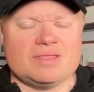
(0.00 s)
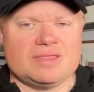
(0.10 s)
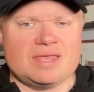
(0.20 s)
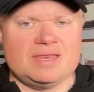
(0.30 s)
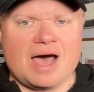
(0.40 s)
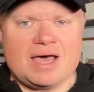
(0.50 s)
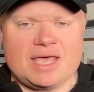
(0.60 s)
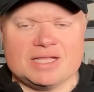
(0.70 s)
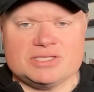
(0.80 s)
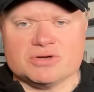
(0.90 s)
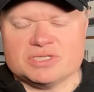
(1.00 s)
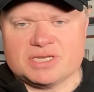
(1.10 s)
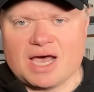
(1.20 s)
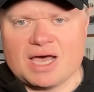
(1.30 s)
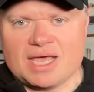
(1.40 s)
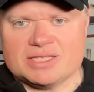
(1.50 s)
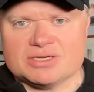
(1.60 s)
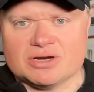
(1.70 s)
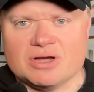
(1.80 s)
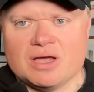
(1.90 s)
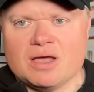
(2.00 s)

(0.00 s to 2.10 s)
the non-answer is a non-answer,